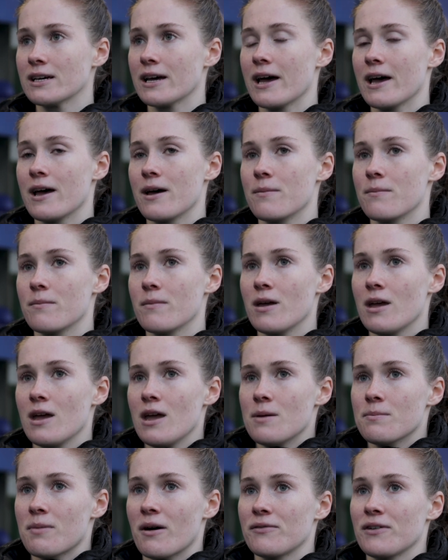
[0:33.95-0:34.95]
Um,
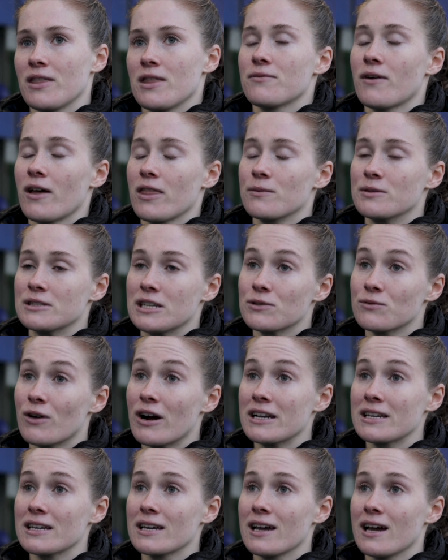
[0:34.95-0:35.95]
but I think the fact that we did
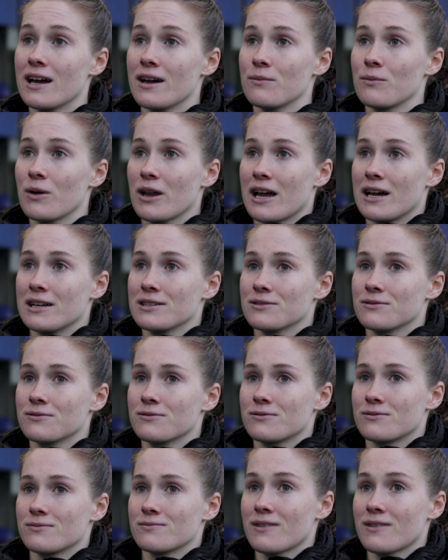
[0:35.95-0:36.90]
ride it and we kind of